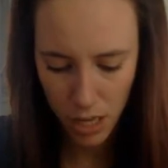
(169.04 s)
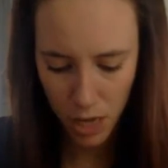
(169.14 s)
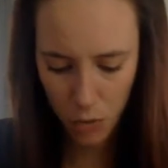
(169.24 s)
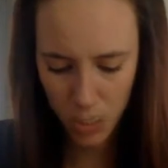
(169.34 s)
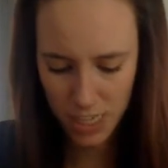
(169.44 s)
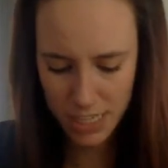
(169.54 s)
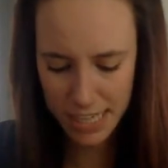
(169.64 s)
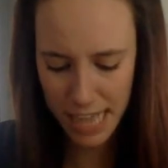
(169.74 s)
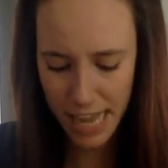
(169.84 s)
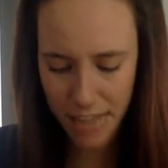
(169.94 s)
And we're going
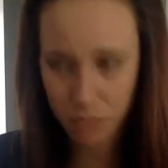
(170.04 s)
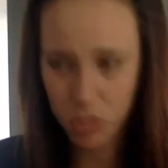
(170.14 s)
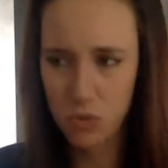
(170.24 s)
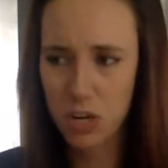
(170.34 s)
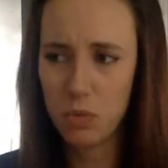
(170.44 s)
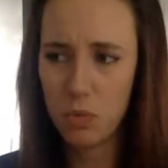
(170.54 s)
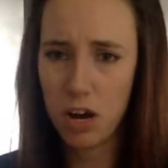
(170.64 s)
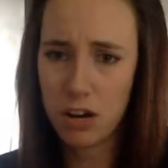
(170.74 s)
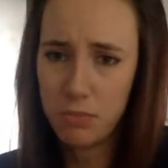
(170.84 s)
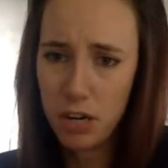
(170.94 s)
to tie them to our
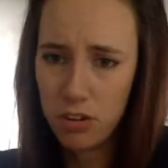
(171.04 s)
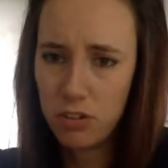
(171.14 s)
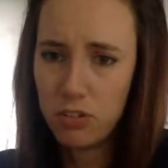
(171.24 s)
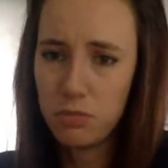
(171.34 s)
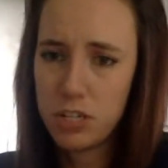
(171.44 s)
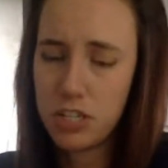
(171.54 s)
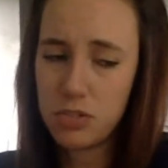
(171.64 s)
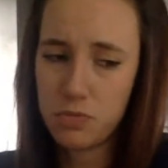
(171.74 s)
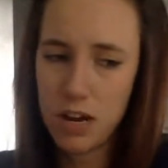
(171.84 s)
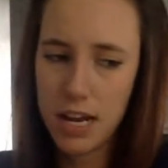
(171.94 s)
water bottle, which
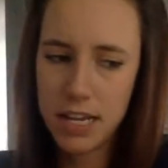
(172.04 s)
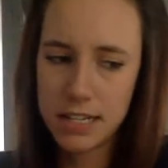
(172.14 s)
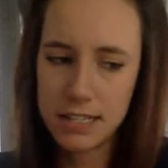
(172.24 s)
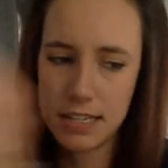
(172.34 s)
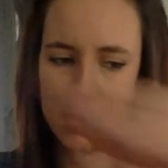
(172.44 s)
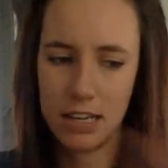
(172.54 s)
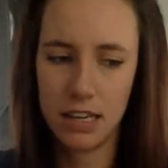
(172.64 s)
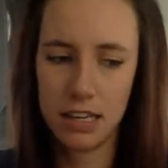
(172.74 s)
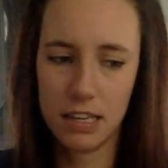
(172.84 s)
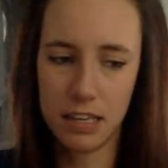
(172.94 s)
is right
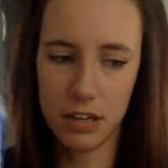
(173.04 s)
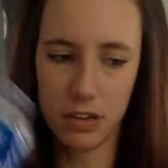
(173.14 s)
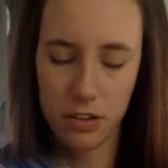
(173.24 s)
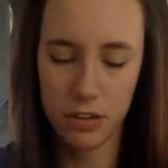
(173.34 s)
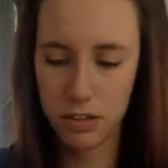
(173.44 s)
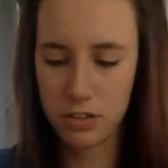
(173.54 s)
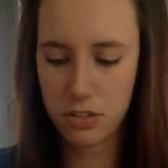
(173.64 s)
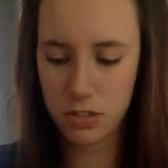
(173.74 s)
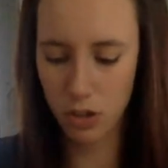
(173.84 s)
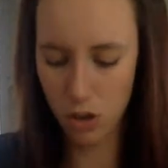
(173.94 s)
here.
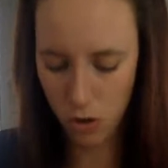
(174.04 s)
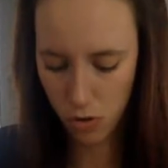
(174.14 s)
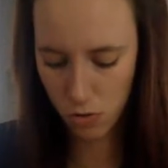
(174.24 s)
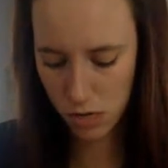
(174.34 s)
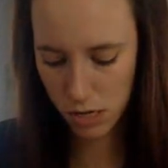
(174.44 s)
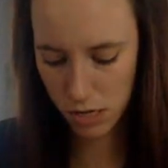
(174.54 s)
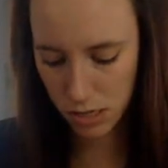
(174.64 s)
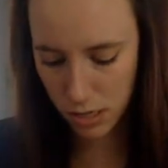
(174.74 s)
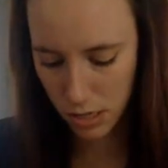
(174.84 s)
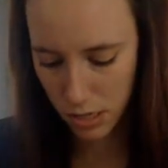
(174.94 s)
So
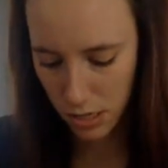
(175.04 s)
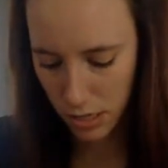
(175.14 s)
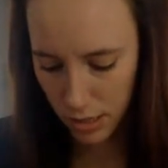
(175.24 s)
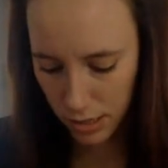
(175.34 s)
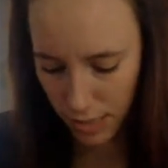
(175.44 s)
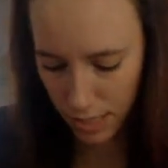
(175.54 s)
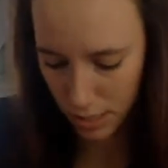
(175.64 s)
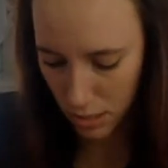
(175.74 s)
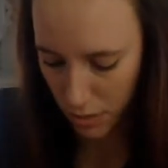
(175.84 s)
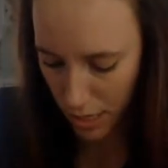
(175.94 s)

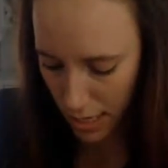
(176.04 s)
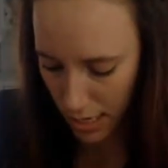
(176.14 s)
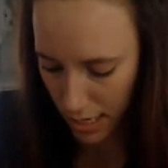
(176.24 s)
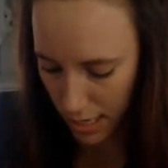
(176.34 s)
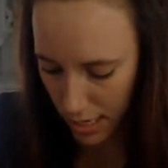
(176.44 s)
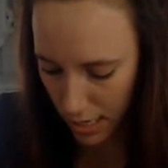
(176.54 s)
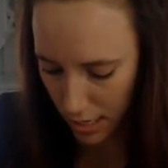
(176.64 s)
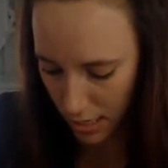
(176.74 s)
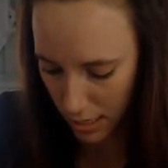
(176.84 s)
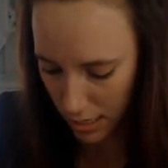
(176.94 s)
let's go ahead.